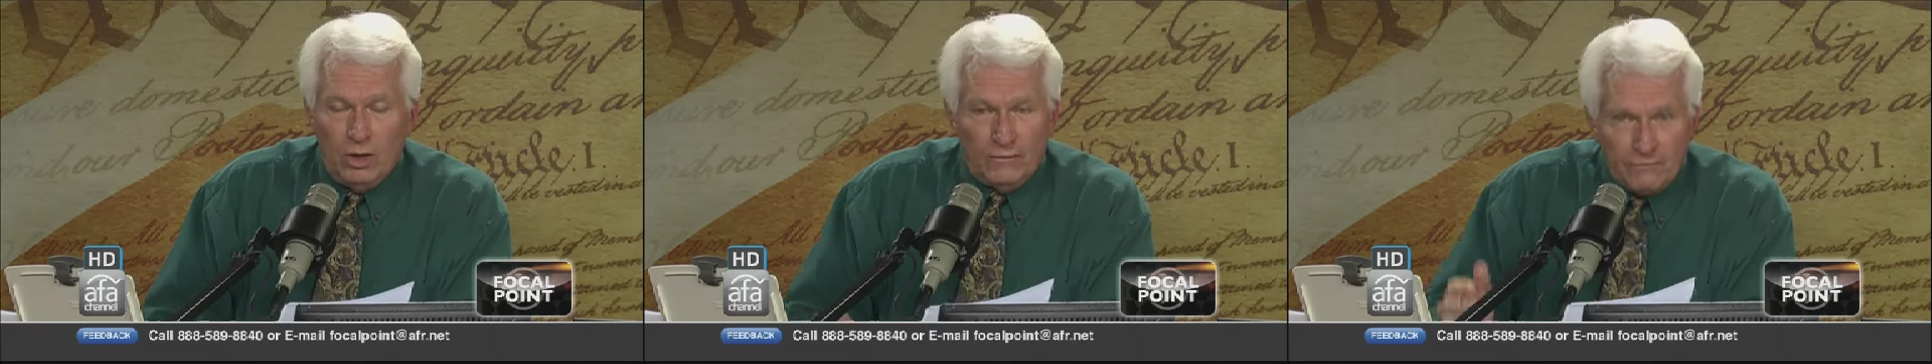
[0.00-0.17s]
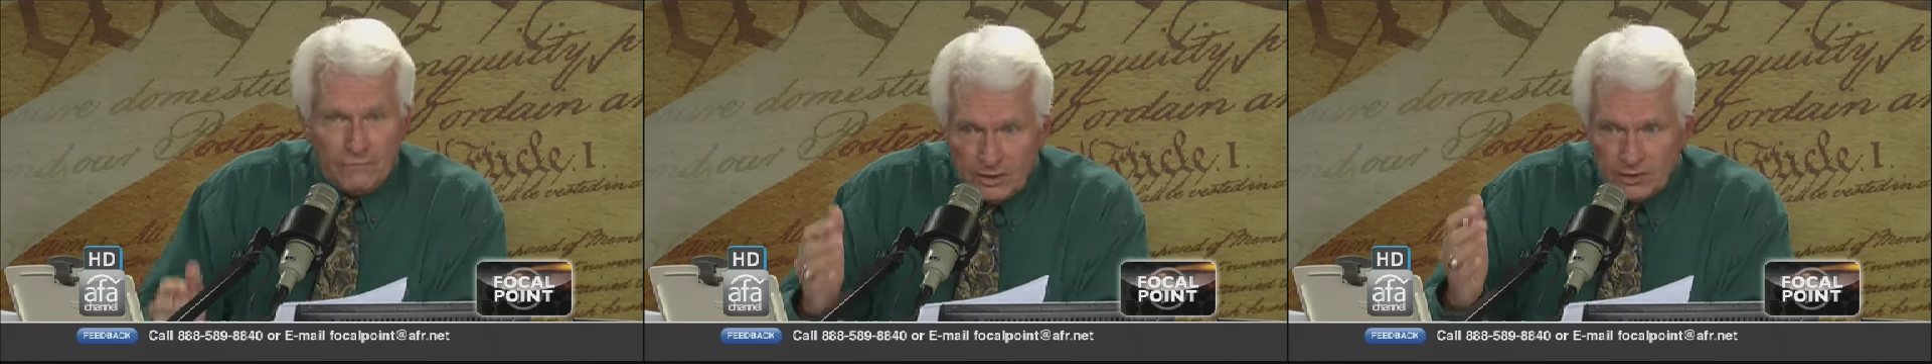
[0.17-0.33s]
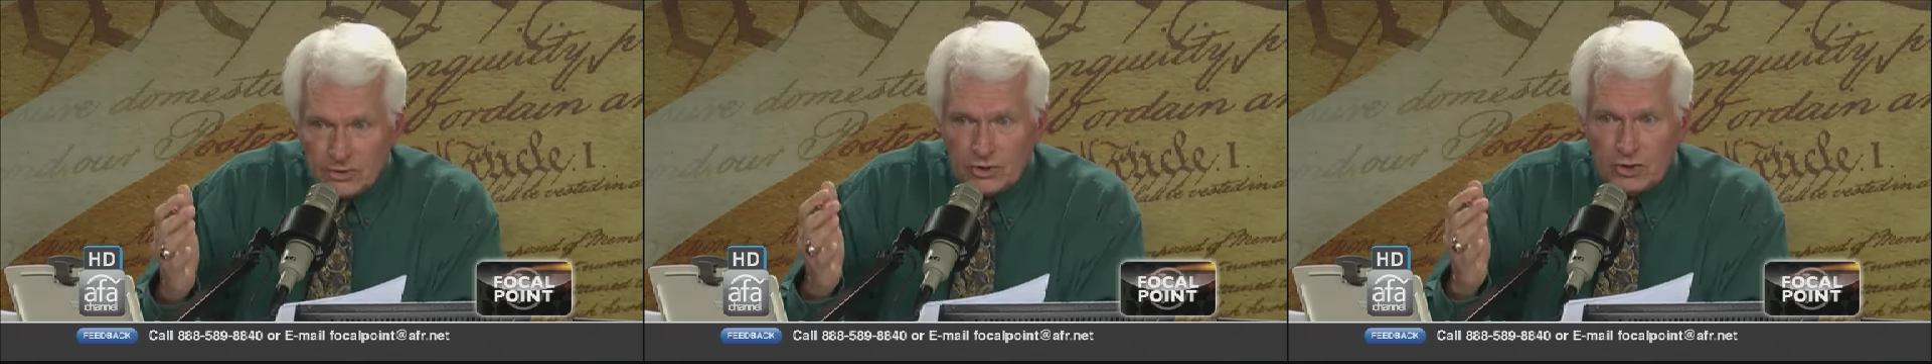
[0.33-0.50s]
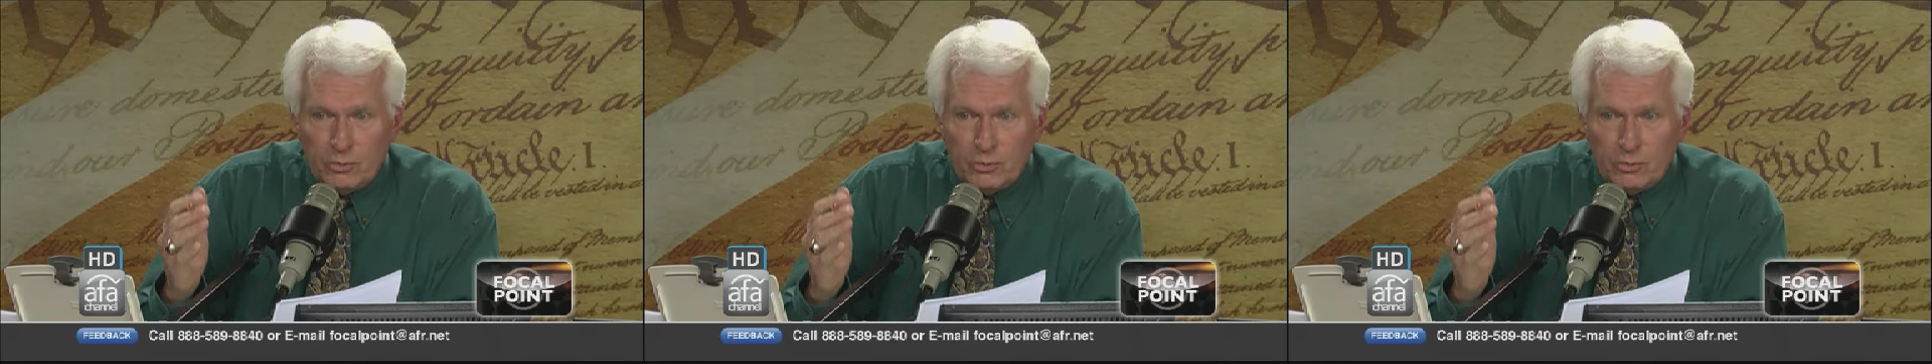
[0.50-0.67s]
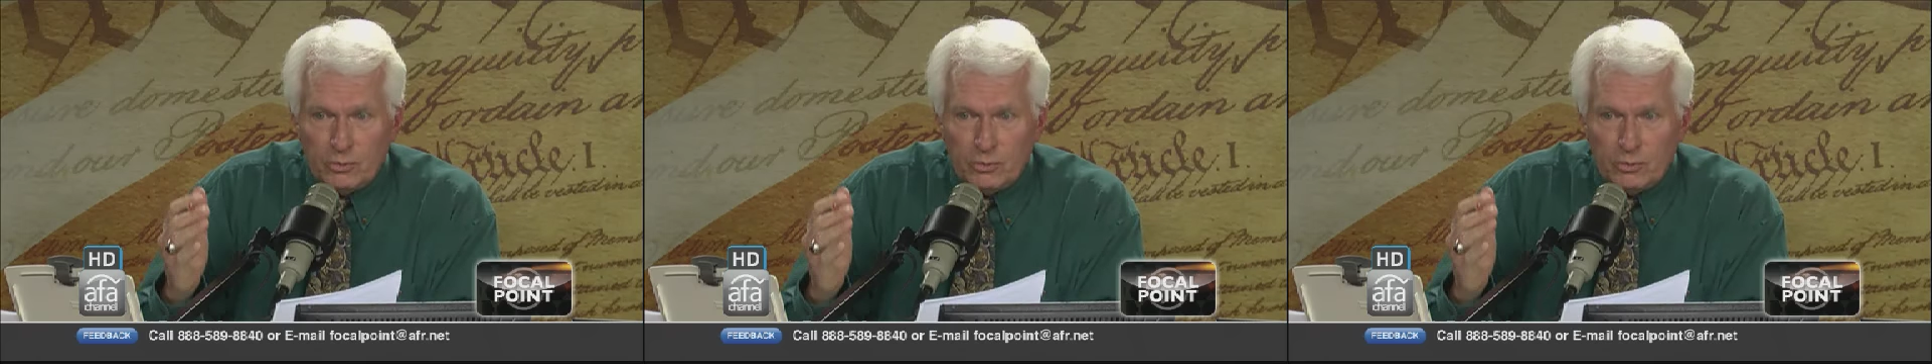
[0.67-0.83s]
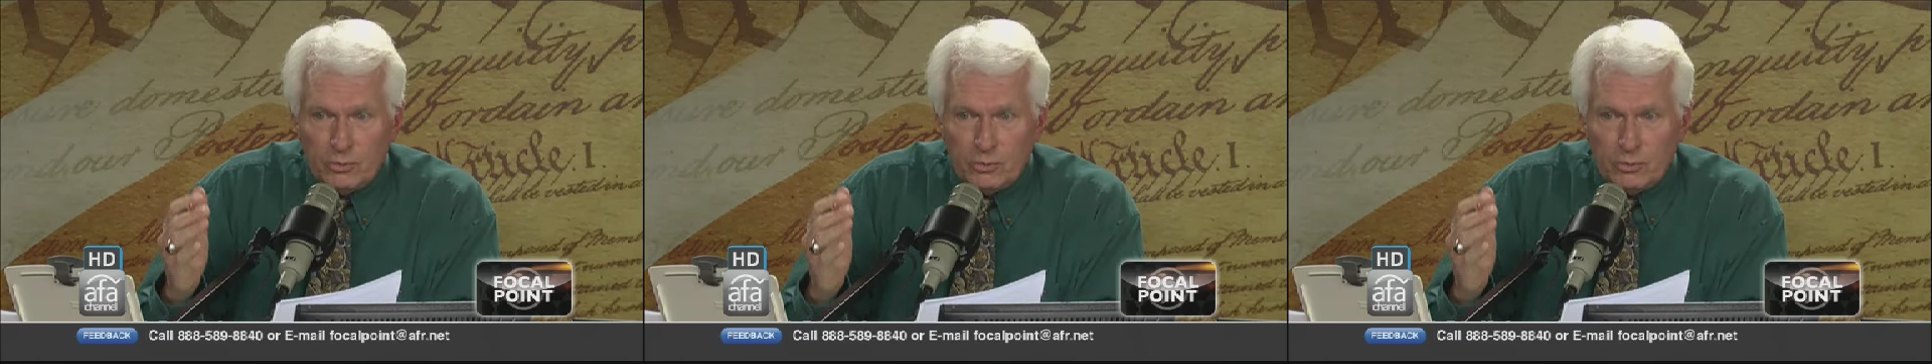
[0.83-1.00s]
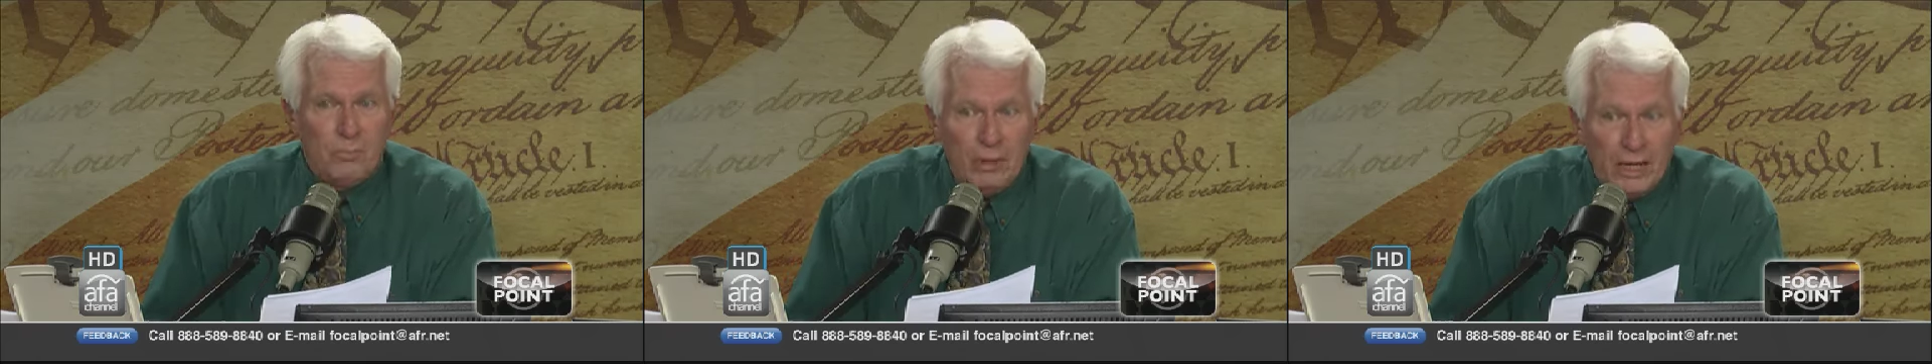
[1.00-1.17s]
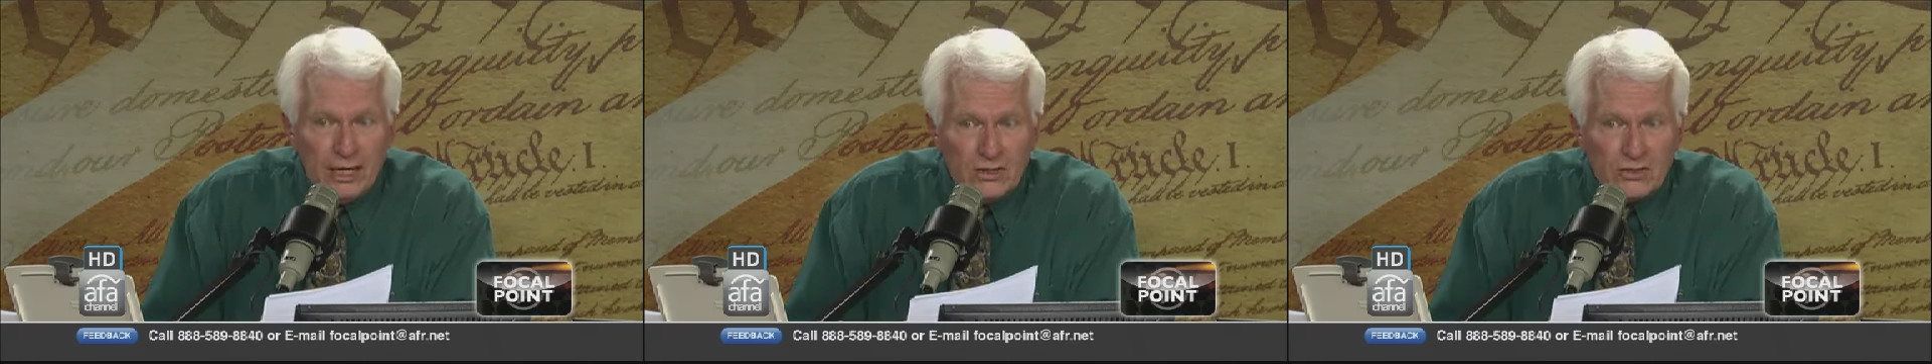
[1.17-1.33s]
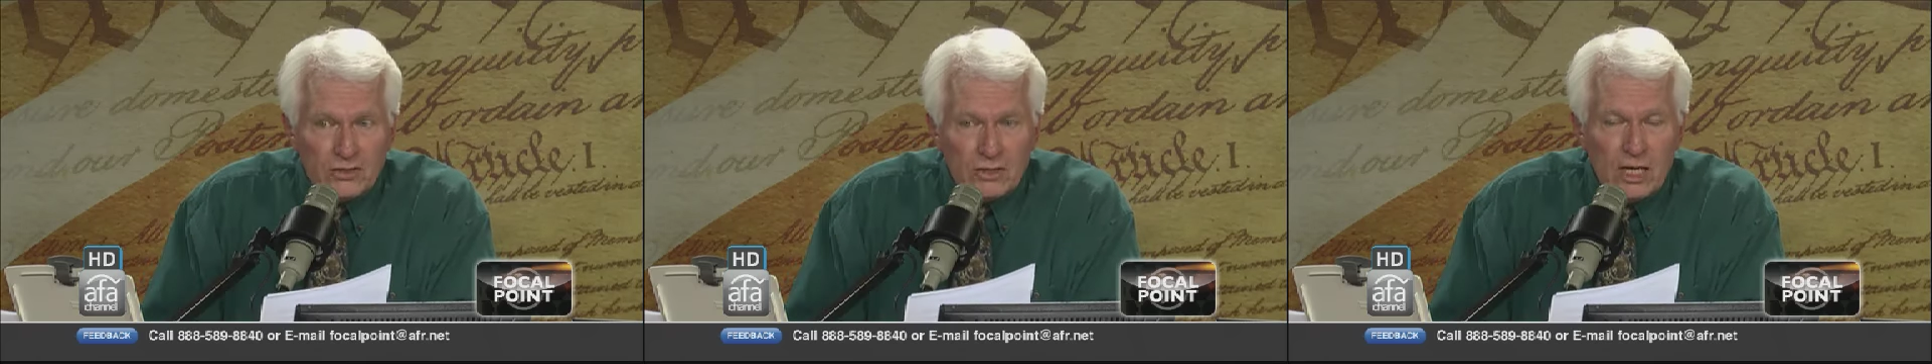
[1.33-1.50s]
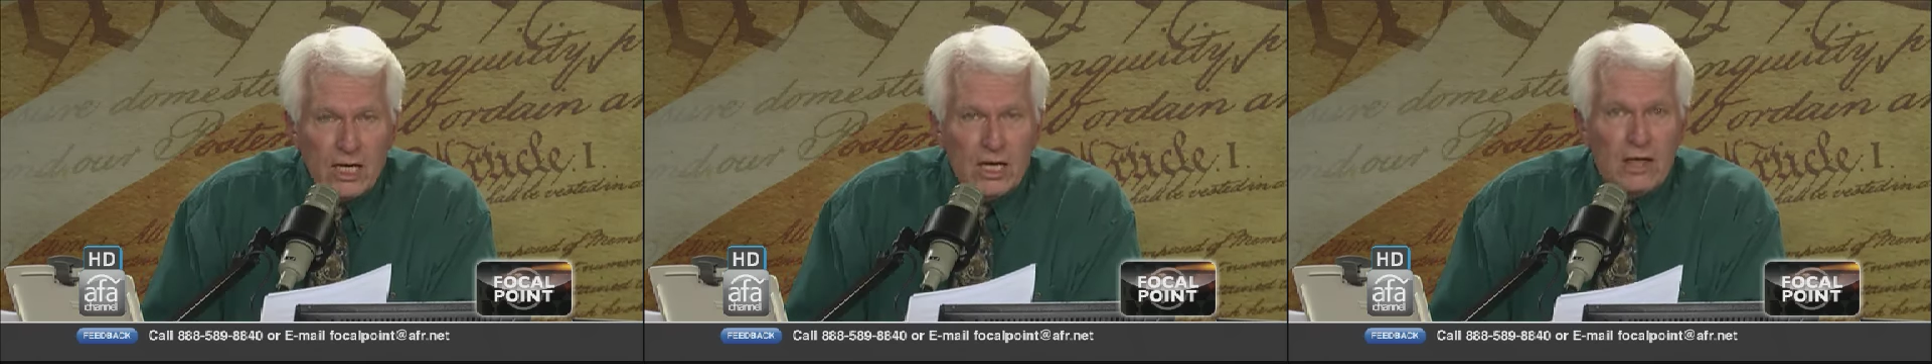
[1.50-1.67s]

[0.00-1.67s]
if this is a religion of peace,